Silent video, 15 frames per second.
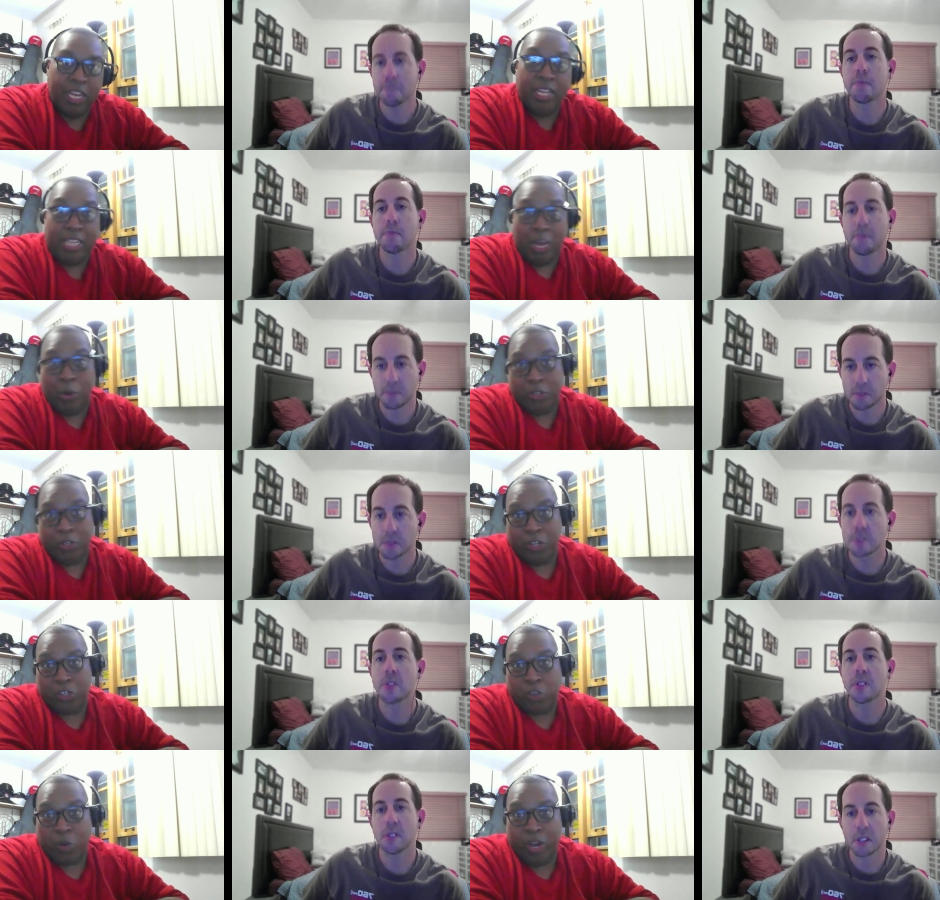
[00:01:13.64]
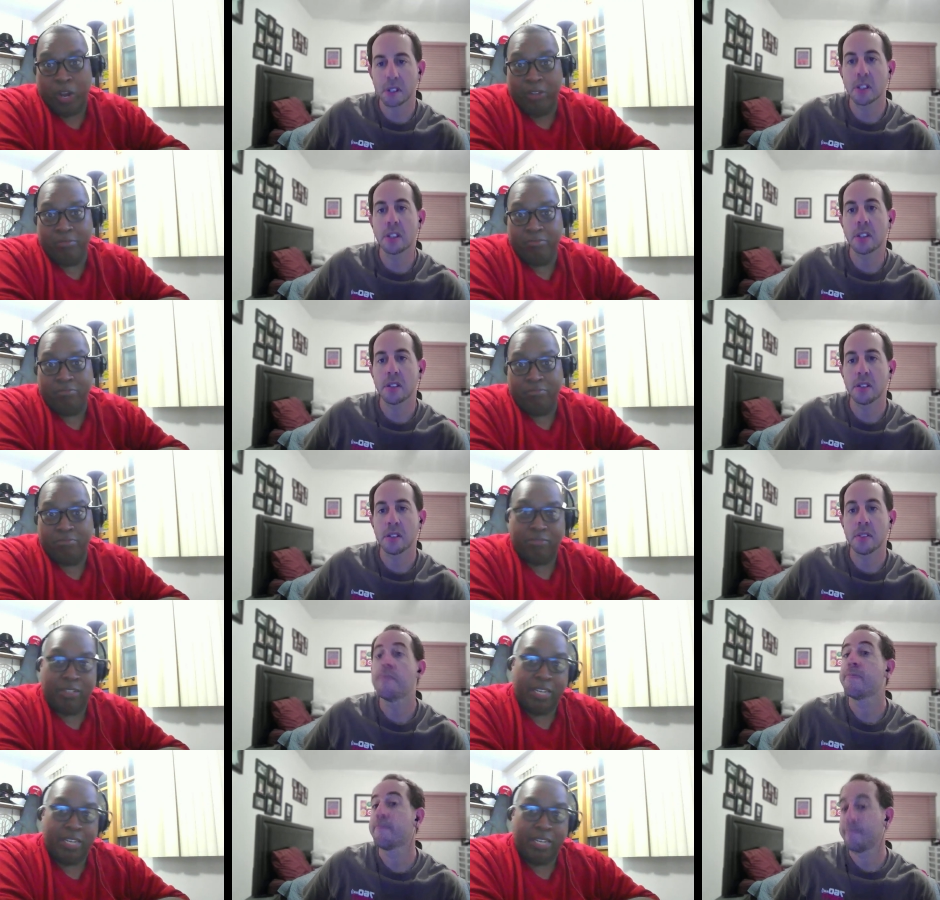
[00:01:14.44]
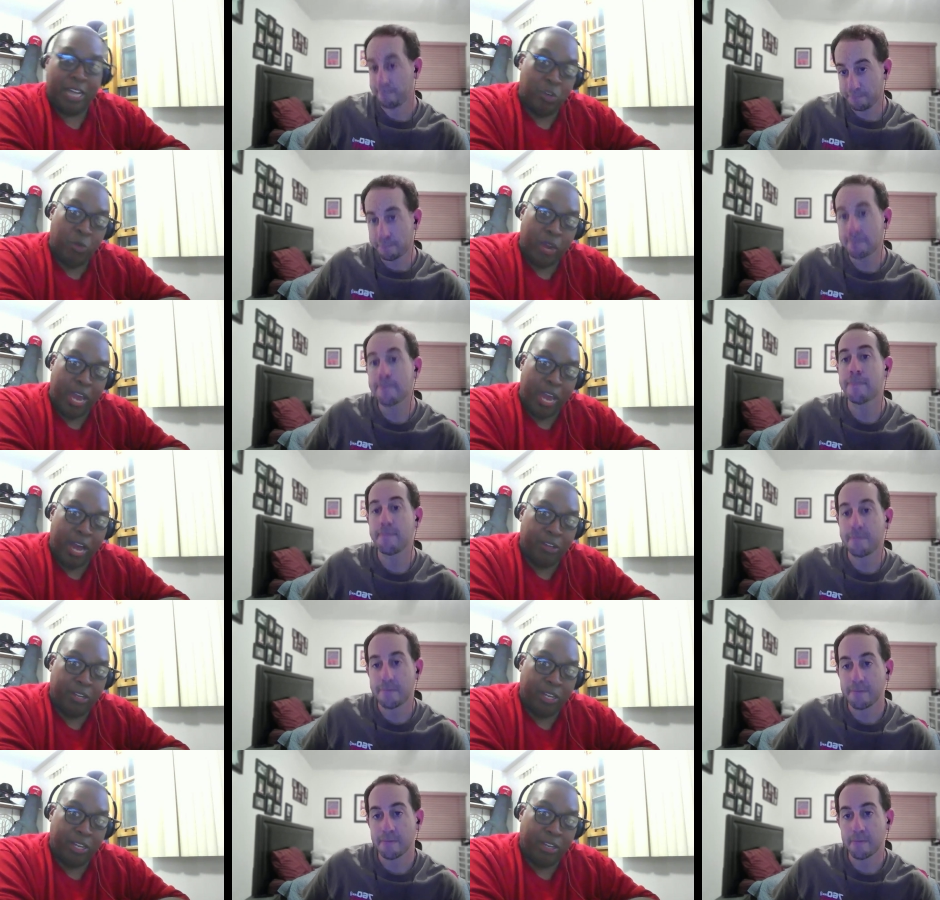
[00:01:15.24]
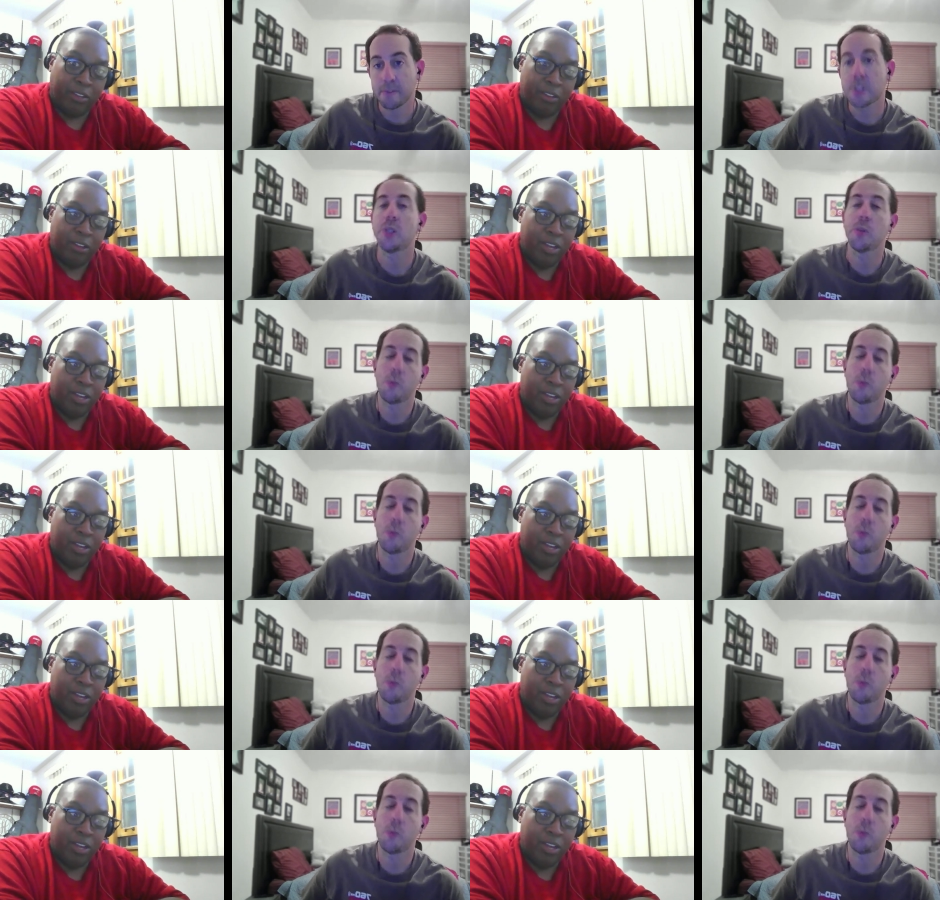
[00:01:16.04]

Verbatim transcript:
Speaker 1: that was on screen. That's in reality.